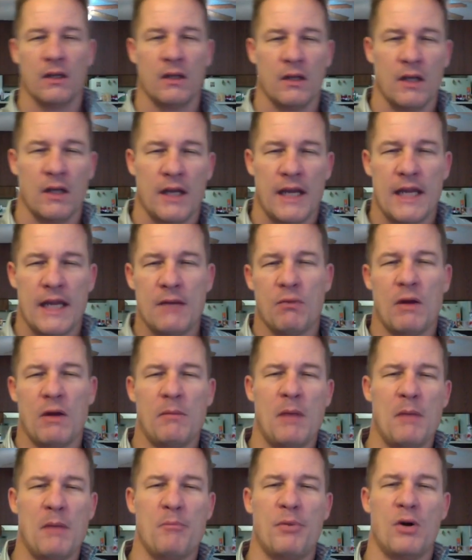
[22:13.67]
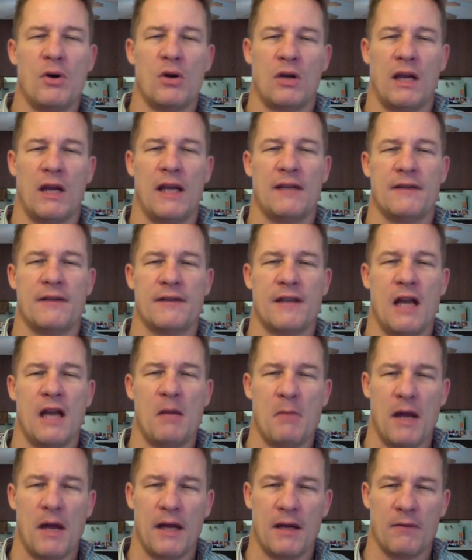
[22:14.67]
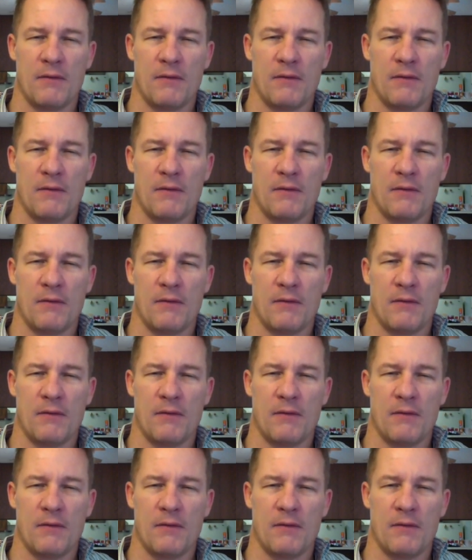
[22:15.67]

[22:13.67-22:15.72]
He read my book, and he says, hi, Mike.